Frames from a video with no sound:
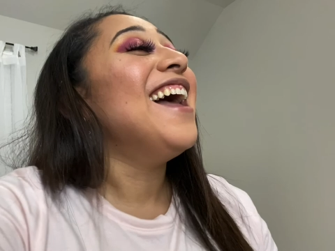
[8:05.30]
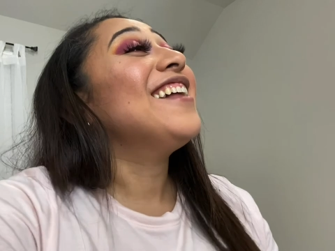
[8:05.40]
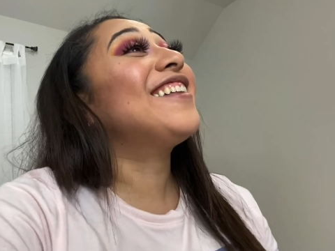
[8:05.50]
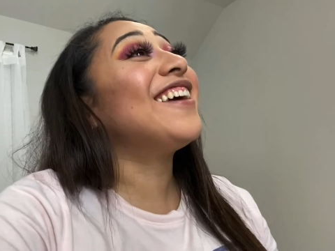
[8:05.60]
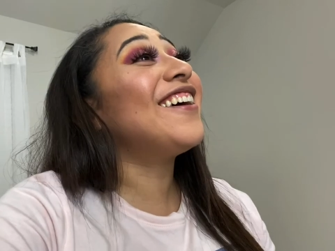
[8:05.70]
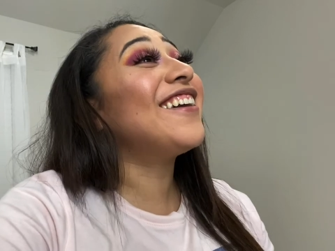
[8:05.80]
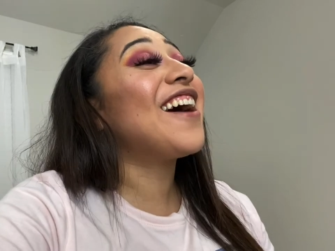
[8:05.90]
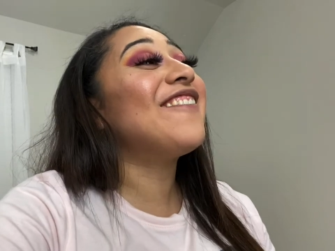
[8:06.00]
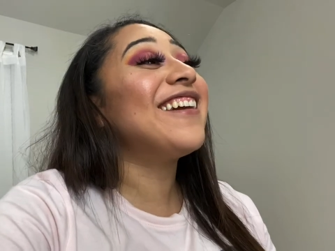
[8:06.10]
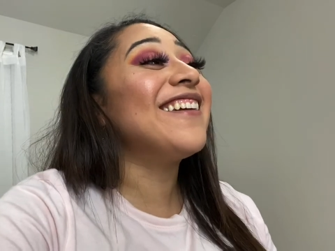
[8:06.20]
Dude, I
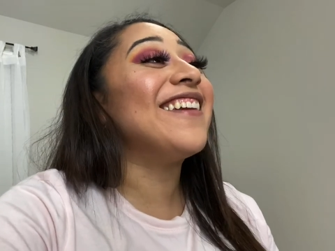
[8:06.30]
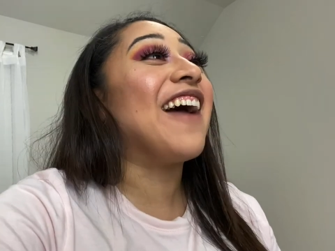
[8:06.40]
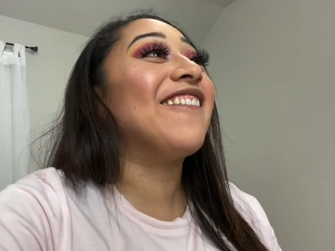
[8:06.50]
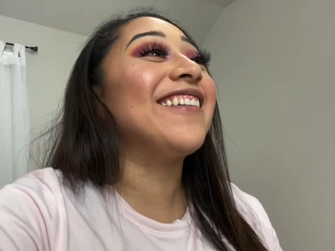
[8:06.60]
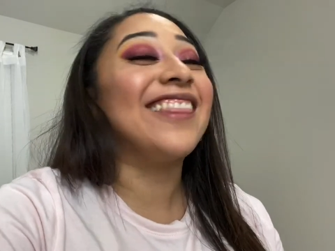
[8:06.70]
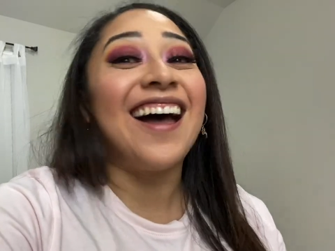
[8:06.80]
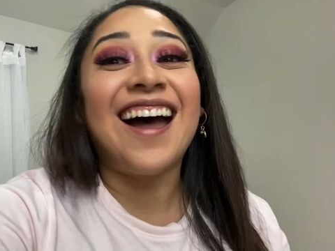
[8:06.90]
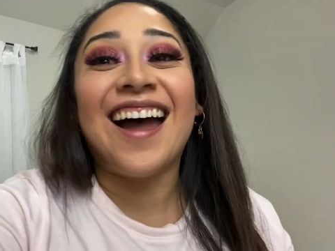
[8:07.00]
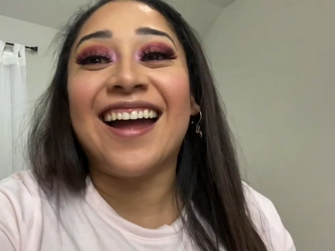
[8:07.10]
would have never thought.